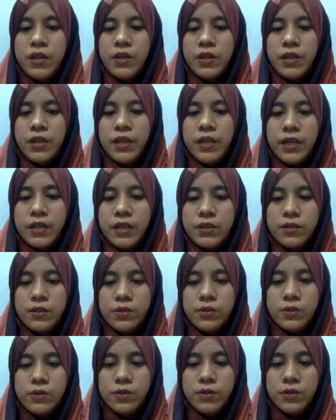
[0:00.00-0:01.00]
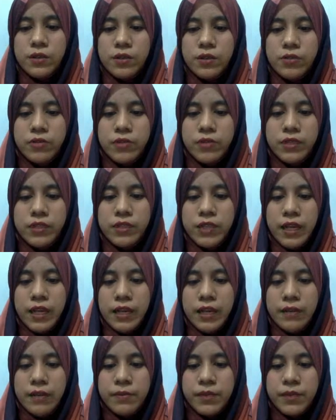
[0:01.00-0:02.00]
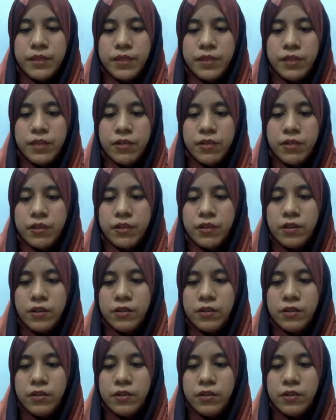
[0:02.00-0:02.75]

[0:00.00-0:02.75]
Okay, so arrange the element in order of